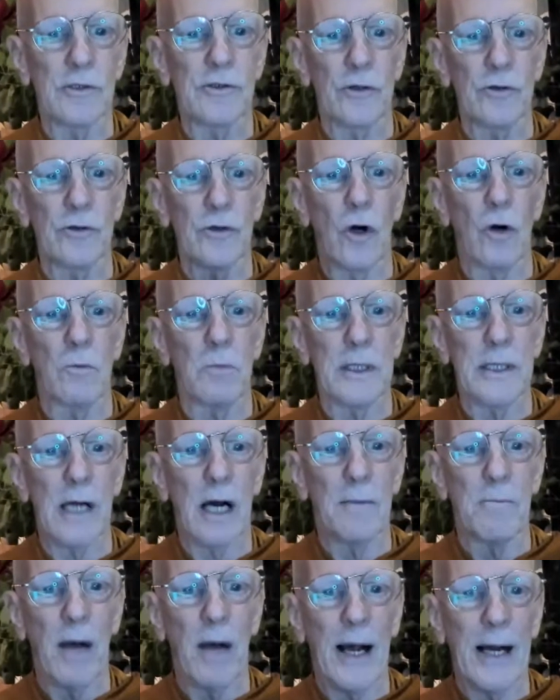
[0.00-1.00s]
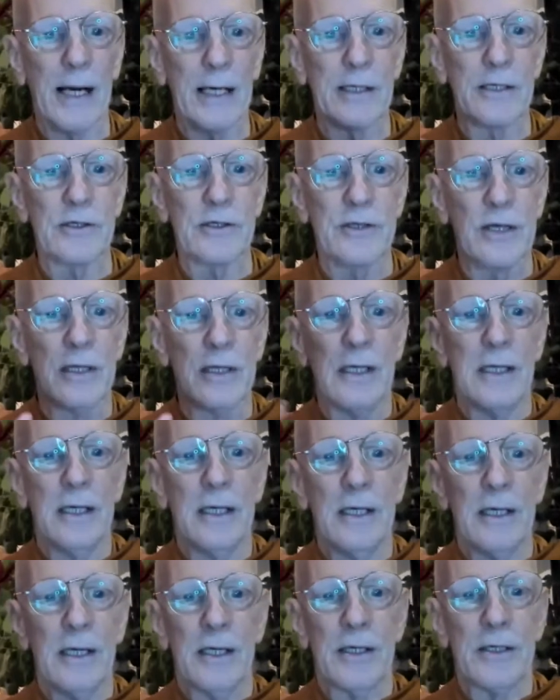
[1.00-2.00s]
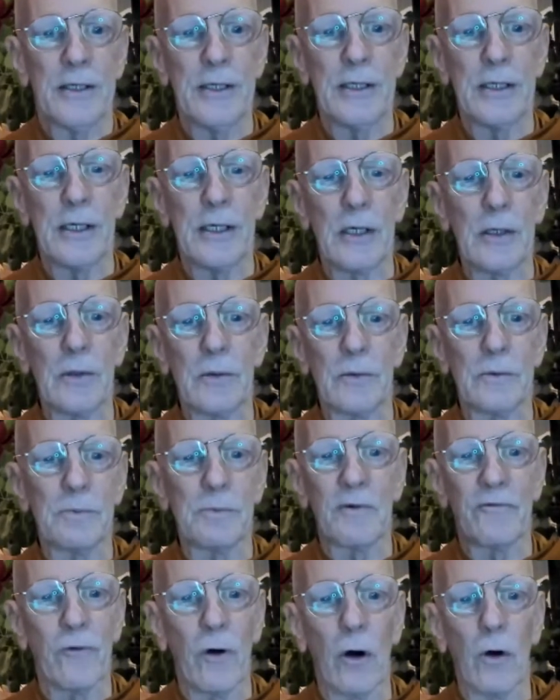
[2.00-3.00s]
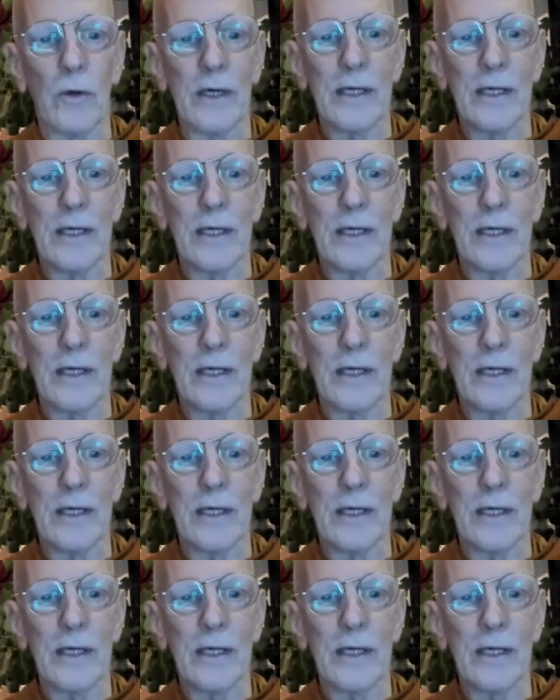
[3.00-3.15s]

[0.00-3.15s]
So normally our mind is, before